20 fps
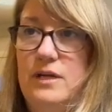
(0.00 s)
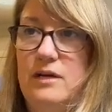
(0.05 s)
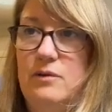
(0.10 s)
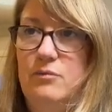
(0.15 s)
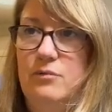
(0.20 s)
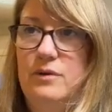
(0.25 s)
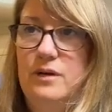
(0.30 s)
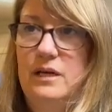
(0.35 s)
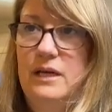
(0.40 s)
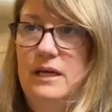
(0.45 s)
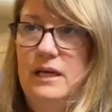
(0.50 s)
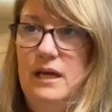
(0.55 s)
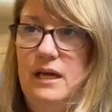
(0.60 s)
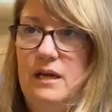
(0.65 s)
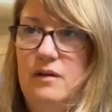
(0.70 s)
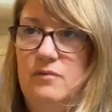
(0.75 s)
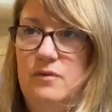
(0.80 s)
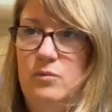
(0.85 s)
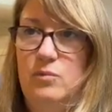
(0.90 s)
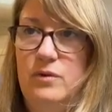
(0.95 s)
get really
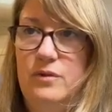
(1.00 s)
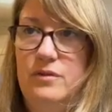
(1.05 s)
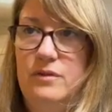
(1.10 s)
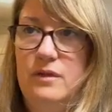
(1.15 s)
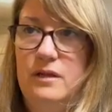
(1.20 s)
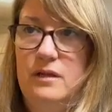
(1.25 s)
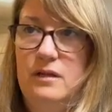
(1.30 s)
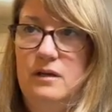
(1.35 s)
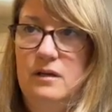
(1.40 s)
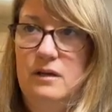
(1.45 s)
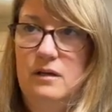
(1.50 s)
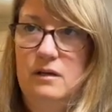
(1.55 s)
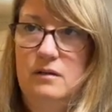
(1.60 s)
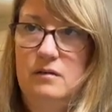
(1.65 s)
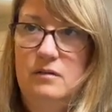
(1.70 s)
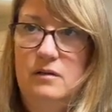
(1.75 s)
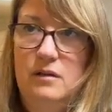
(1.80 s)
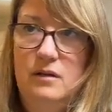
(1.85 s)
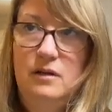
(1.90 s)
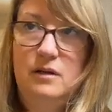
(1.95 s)
heavy with
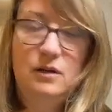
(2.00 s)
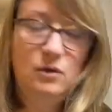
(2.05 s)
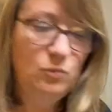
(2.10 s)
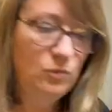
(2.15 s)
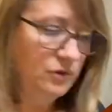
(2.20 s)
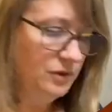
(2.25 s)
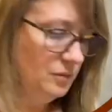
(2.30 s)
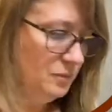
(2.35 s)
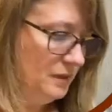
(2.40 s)
the